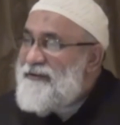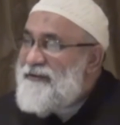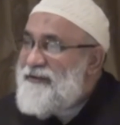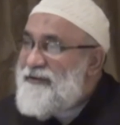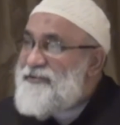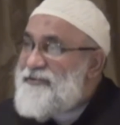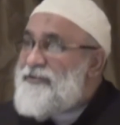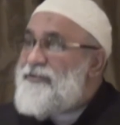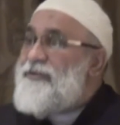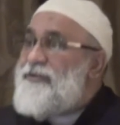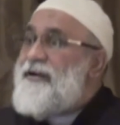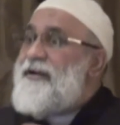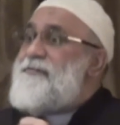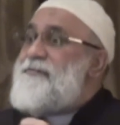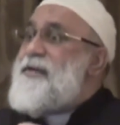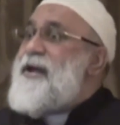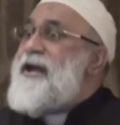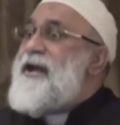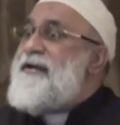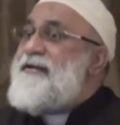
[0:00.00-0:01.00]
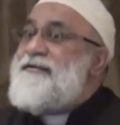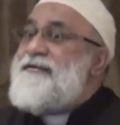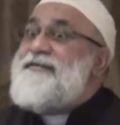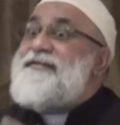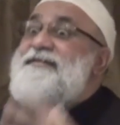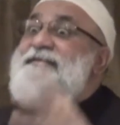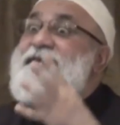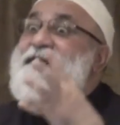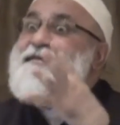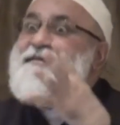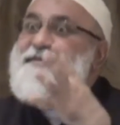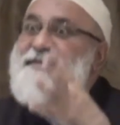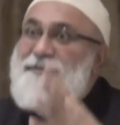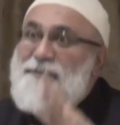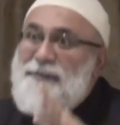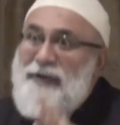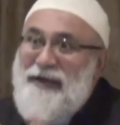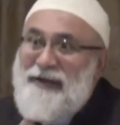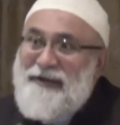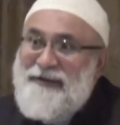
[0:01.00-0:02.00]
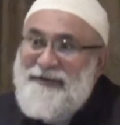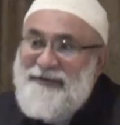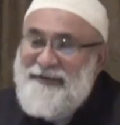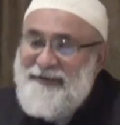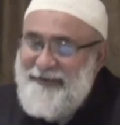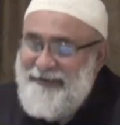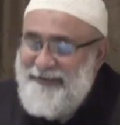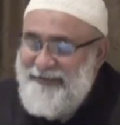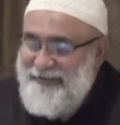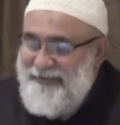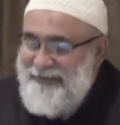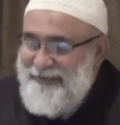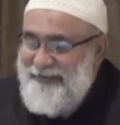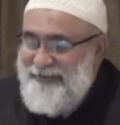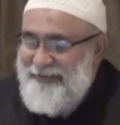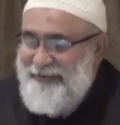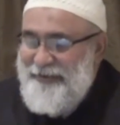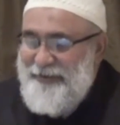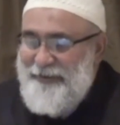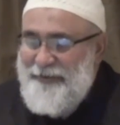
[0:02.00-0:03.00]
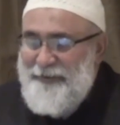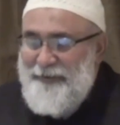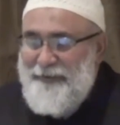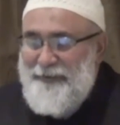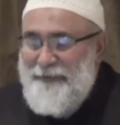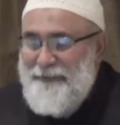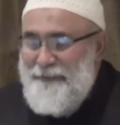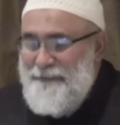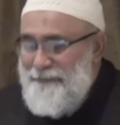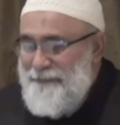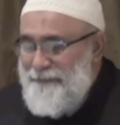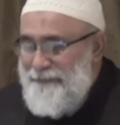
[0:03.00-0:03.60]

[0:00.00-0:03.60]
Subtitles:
He's a real man, he's a gentleman. A